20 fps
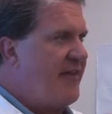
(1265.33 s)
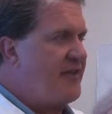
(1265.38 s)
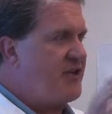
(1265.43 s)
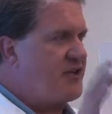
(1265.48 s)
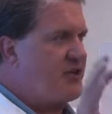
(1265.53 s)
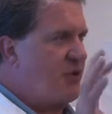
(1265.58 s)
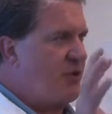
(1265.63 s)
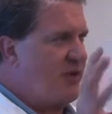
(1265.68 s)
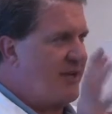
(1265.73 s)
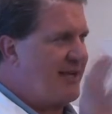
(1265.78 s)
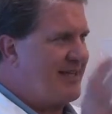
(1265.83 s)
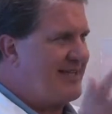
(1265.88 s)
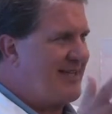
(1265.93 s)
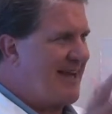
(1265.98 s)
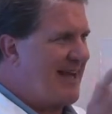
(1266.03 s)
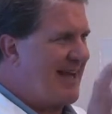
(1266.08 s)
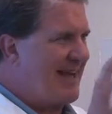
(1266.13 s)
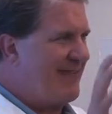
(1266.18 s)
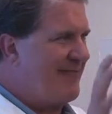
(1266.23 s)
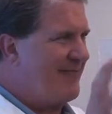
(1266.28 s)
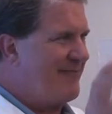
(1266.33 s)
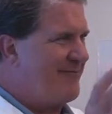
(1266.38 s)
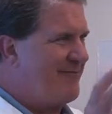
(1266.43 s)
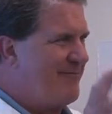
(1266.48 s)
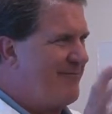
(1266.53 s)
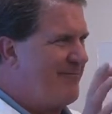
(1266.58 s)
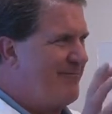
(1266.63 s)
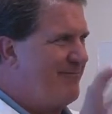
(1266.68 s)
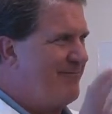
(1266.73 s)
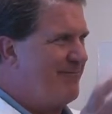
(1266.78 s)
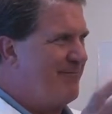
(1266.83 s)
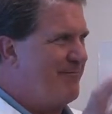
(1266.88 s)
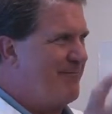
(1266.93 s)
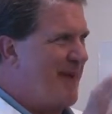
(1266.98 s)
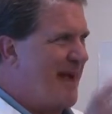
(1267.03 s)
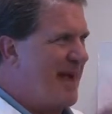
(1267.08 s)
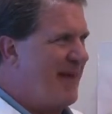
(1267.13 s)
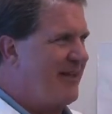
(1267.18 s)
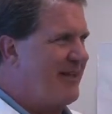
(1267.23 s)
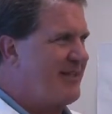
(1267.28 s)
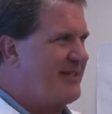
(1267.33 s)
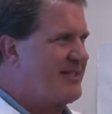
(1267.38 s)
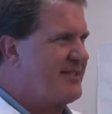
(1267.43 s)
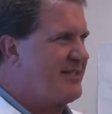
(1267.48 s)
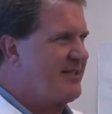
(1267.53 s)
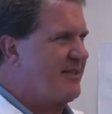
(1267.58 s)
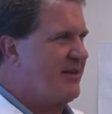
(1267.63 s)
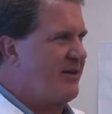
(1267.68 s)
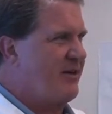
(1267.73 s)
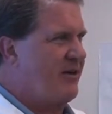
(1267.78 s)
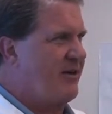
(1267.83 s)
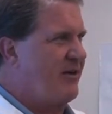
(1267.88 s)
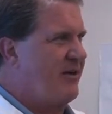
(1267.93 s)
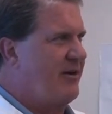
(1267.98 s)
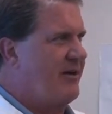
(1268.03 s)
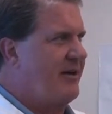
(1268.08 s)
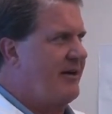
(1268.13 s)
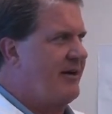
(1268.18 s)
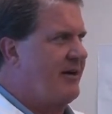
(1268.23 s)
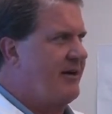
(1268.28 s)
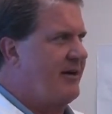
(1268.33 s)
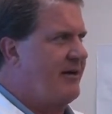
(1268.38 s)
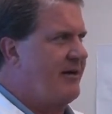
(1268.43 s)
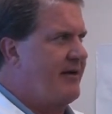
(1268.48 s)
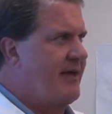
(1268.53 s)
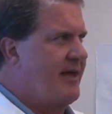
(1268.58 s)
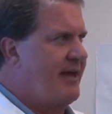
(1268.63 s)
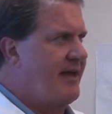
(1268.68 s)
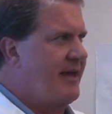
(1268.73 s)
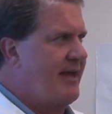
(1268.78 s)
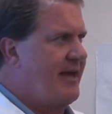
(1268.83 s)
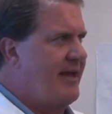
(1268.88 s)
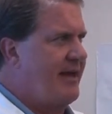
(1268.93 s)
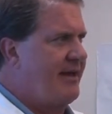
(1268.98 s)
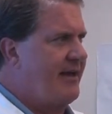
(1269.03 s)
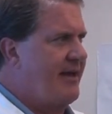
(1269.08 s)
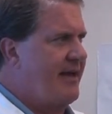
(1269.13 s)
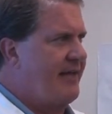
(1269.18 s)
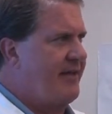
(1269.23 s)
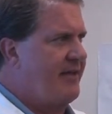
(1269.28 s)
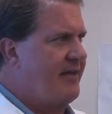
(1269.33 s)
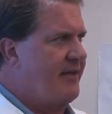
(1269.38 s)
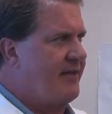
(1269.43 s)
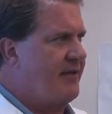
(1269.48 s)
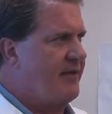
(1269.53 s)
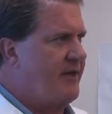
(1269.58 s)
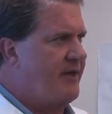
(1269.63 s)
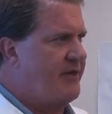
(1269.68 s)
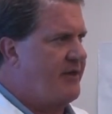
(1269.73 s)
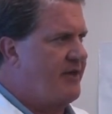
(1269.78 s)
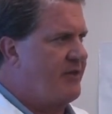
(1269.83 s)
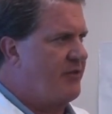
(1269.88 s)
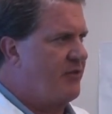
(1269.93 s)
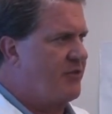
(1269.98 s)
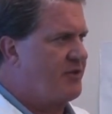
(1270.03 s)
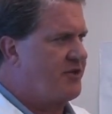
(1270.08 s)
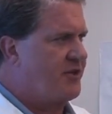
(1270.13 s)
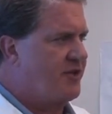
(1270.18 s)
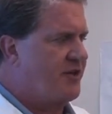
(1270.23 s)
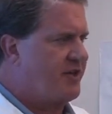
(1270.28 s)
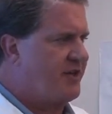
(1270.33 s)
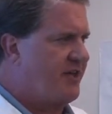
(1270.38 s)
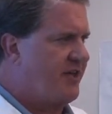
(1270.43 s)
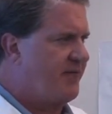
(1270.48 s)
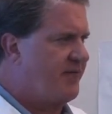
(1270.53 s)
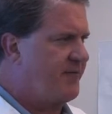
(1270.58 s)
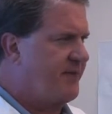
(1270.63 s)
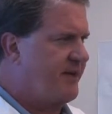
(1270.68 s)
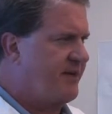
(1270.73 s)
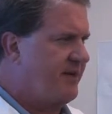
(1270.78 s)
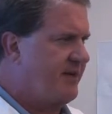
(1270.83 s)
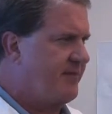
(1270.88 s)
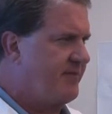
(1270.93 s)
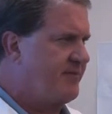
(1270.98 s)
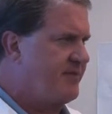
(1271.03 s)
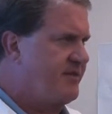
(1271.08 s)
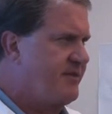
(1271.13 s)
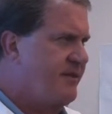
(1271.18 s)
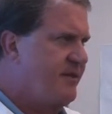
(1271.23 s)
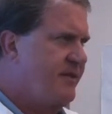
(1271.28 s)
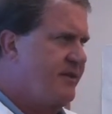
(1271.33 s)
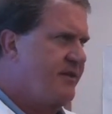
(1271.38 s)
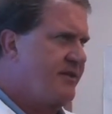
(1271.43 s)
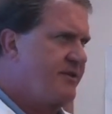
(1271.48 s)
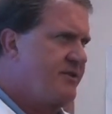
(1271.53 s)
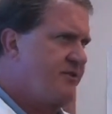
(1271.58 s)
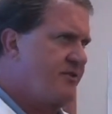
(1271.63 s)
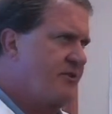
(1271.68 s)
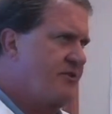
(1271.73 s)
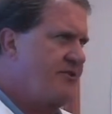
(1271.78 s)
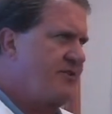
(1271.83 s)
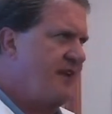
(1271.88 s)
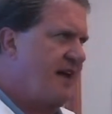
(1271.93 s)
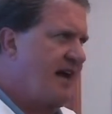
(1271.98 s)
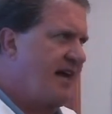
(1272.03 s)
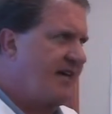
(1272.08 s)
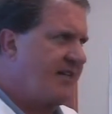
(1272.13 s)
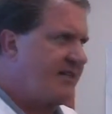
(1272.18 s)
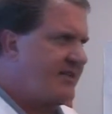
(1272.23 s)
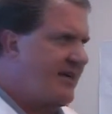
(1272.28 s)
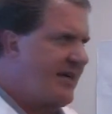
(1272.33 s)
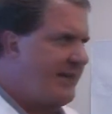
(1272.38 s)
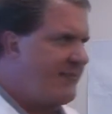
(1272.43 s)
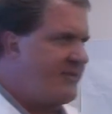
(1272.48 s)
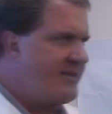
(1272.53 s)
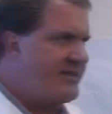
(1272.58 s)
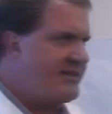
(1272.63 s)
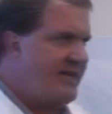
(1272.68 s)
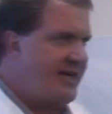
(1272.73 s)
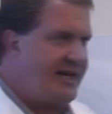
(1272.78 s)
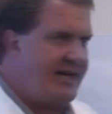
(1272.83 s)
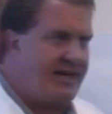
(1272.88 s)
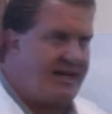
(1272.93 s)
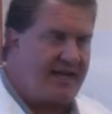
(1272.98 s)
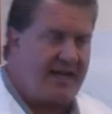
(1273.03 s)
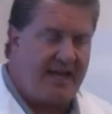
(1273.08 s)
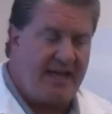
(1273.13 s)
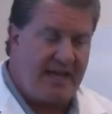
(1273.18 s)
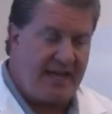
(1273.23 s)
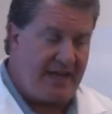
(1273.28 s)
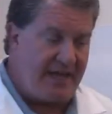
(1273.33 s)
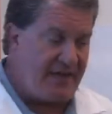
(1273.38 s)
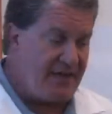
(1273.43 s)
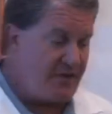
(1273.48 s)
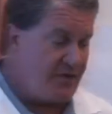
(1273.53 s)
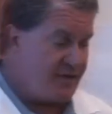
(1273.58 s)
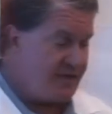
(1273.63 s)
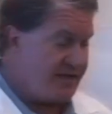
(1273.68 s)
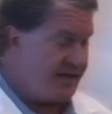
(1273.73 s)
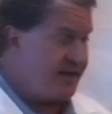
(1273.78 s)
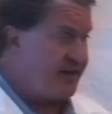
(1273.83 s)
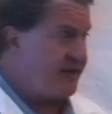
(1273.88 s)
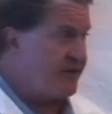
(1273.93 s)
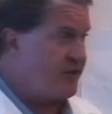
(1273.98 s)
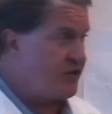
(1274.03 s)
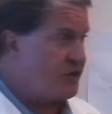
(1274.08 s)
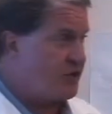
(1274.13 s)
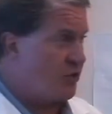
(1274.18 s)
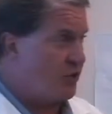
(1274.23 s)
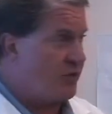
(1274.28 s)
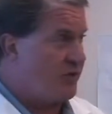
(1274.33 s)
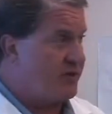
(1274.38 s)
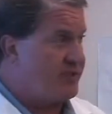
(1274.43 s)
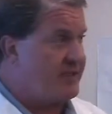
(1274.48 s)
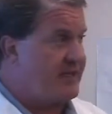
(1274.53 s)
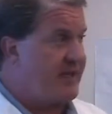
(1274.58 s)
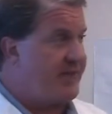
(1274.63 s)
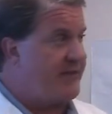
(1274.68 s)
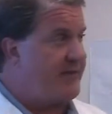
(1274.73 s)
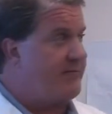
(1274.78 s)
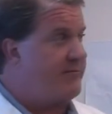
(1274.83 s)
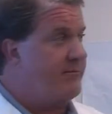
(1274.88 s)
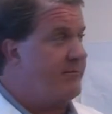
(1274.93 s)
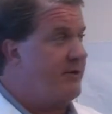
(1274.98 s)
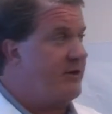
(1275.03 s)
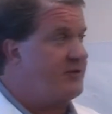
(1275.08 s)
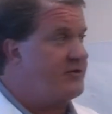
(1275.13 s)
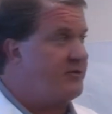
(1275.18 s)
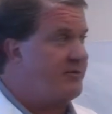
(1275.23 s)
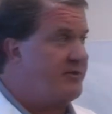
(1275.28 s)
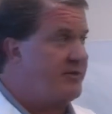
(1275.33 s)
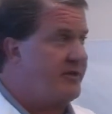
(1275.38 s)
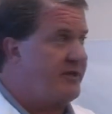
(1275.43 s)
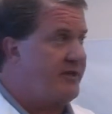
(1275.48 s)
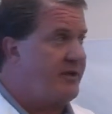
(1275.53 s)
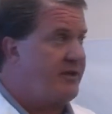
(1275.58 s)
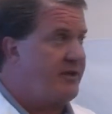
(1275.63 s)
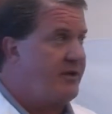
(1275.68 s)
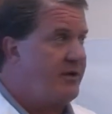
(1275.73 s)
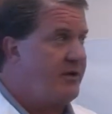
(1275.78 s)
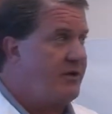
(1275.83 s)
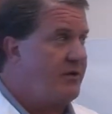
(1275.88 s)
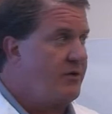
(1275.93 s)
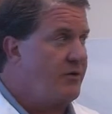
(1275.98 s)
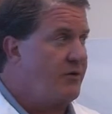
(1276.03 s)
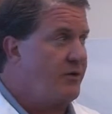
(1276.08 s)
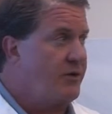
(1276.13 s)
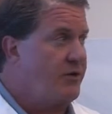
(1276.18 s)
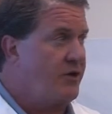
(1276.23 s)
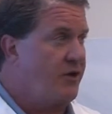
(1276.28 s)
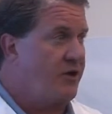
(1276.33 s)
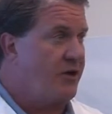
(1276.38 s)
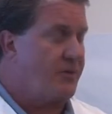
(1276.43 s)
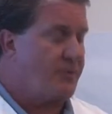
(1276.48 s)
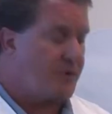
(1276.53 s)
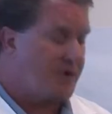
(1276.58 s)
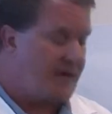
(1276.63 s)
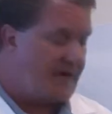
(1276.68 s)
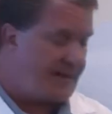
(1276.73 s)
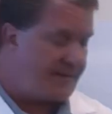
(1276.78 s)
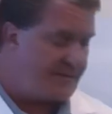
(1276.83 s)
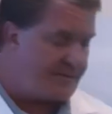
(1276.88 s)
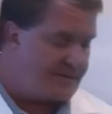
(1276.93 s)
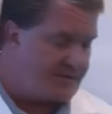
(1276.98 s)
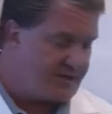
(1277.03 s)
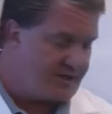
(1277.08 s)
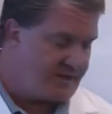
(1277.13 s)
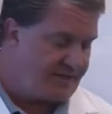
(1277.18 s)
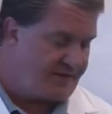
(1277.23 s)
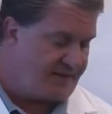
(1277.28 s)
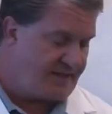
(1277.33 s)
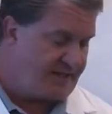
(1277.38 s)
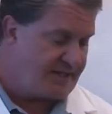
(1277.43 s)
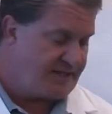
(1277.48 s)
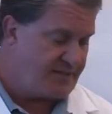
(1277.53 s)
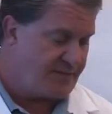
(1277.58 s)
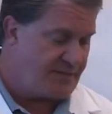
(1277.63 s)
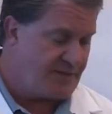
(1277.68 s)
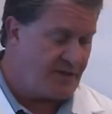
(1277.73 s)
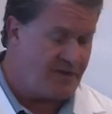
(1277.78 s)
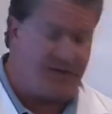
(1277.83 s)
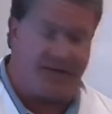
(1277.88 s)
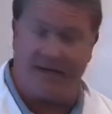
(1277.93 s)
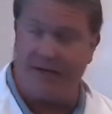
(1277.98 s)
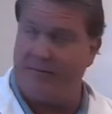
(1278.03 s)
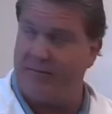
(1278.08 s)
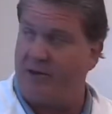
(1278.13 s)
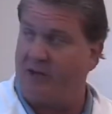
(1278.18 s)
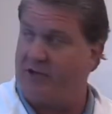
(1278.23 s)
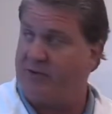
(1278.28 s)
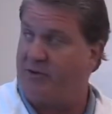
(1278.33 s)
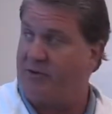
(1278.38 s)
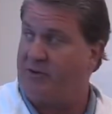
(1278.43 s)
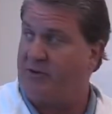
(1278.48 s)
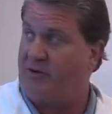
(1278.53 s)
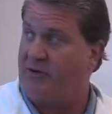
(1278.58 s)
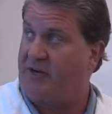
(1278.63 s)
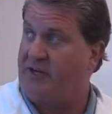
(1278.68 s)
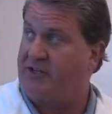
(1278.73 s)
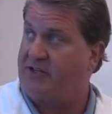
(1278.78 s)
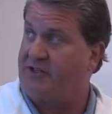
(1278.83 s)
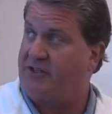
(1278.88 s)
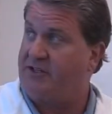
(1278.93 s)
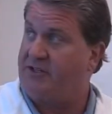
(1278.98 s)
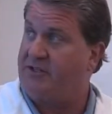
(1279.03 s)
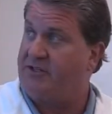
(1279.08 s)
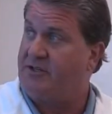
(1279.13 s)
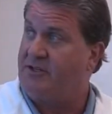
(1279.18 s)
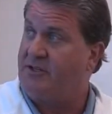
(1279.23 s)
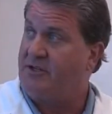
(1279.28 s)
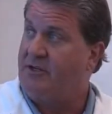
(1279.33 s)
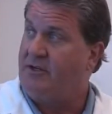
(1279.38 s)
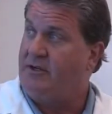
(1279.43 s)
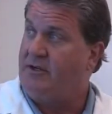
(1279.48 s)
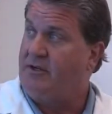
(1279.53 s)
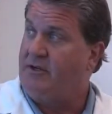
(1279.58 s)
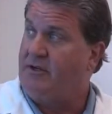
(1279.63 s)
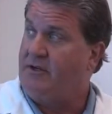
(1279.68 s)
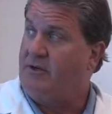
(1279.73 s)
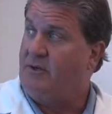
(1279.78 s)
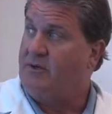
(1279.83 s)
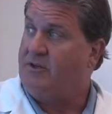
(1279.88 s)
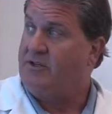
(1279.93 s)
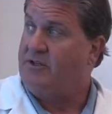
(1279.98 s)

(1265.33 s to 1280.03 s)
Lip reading: the shoulder gets out of balance, or, and the rotator cuff becomes sort of not as compensating, and then you get the shoulders having multiple recurrent problems of instability in multiple directions, which